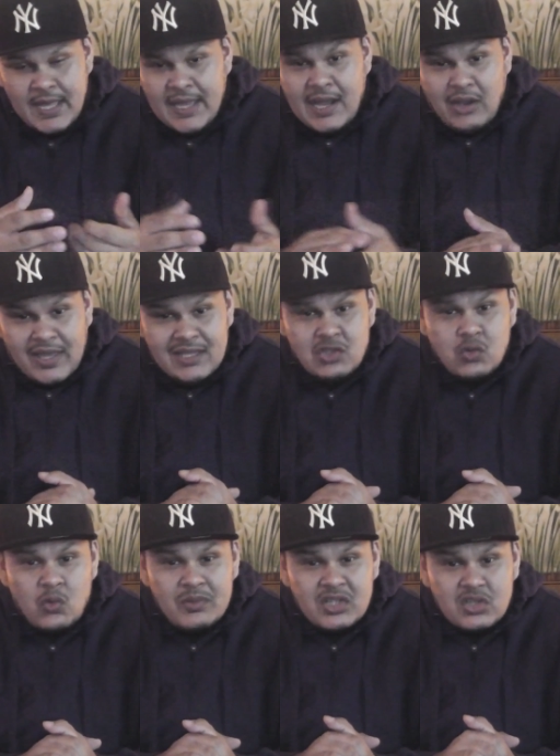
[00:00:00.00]
and I'll get to
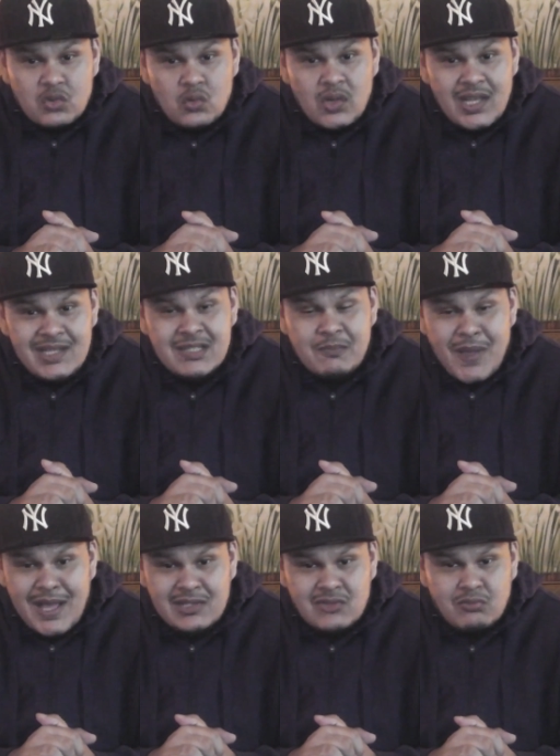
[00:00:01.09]
them as soon as
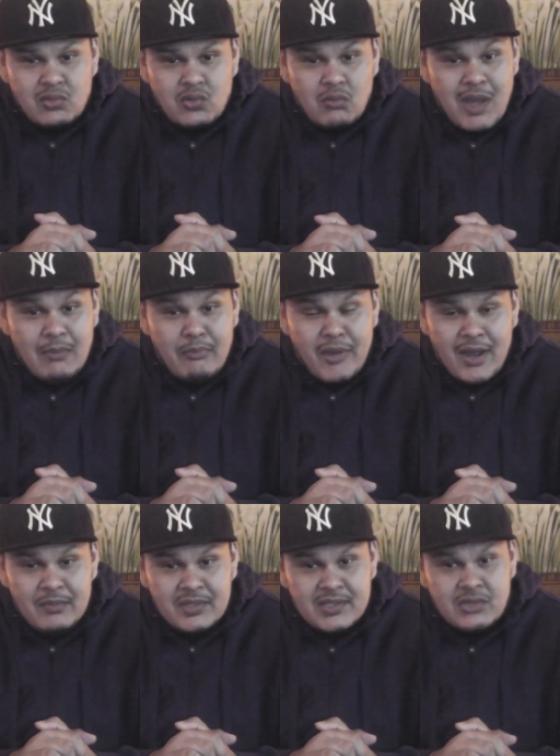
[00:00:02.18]
possible. My
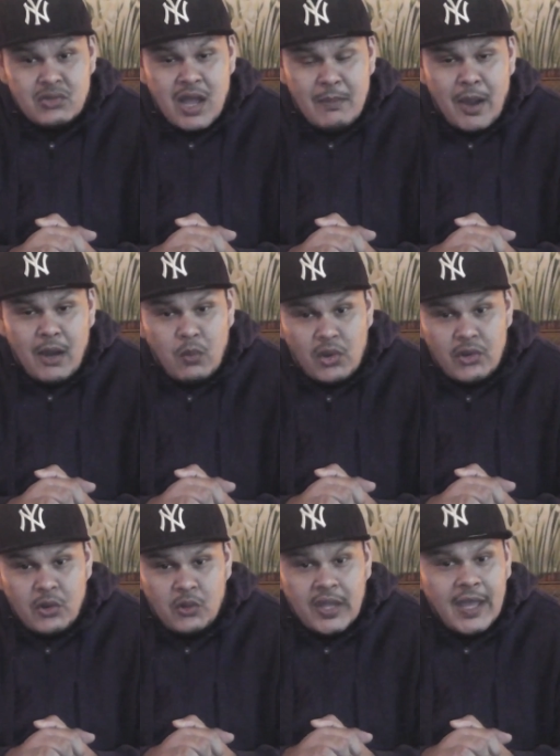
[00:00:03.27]
promise. You got my word
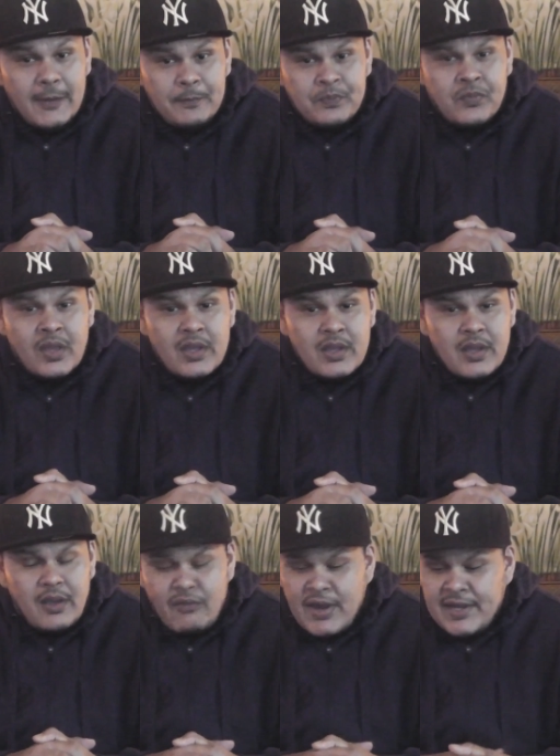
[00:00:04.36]
on that.
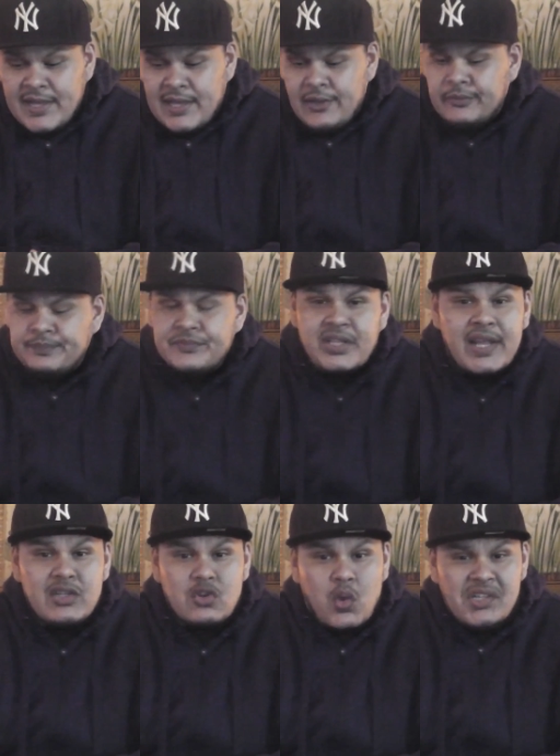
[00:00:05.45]
All right, now
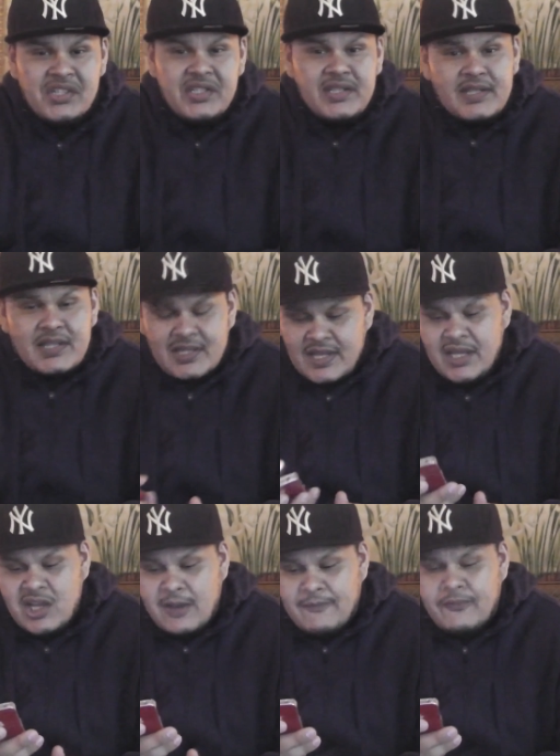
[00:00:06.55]
today's questions, they
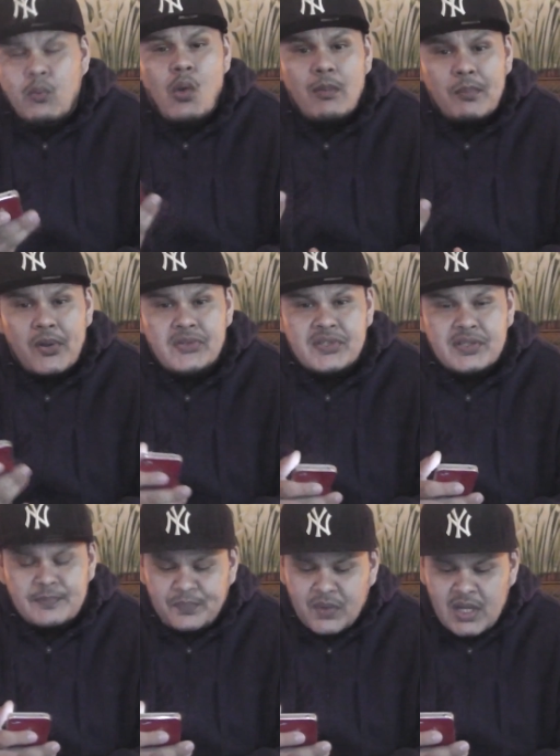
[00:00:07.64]
come from one
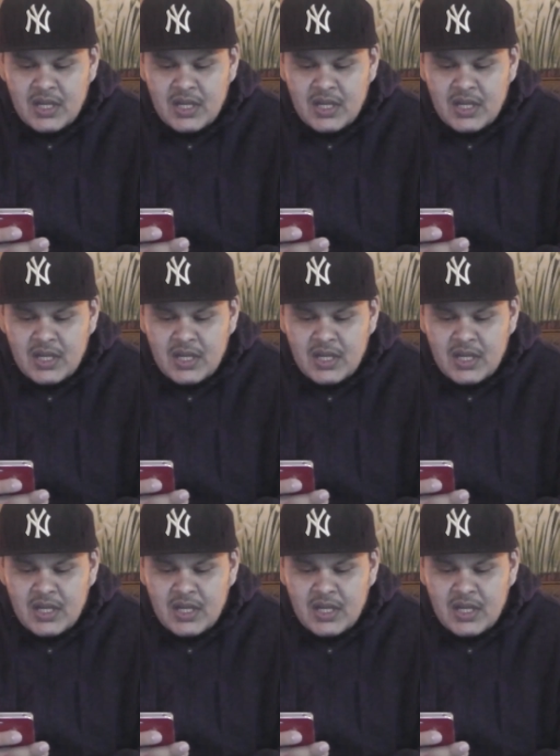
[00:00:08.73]
person,